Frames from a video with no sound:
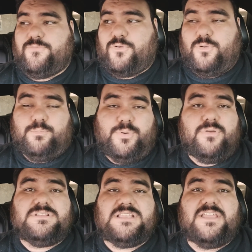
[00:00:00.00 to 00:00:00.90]
For
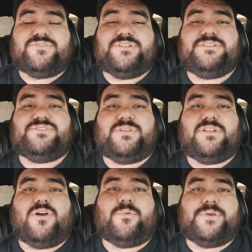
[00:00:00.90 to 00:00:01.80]
bonus entries, you
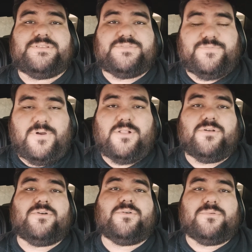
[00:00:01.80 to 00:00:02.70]
can always
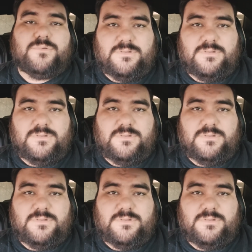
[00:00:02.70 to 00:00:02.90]
follow,